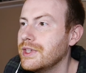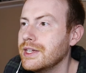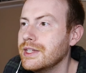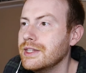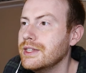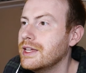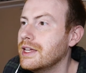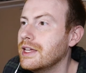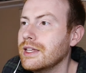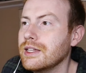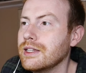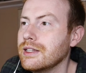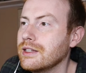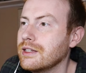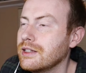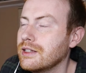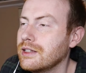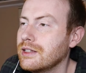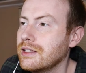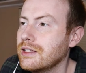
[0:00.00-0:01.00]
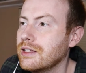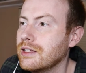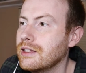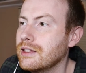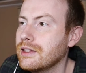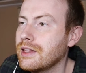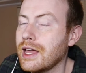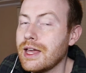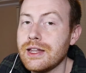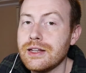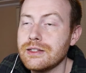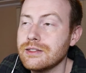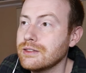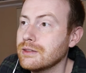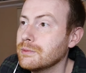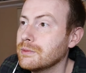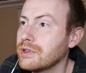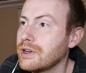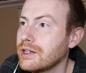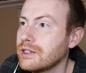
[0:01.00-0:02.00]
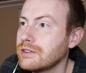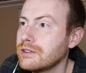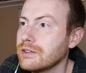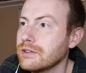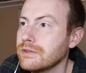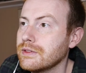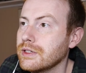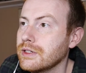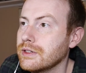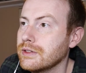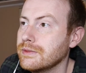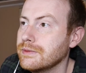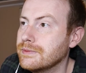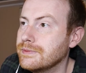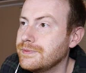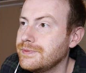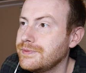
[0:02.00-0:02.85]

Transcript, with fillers: And then that is impressive, dude.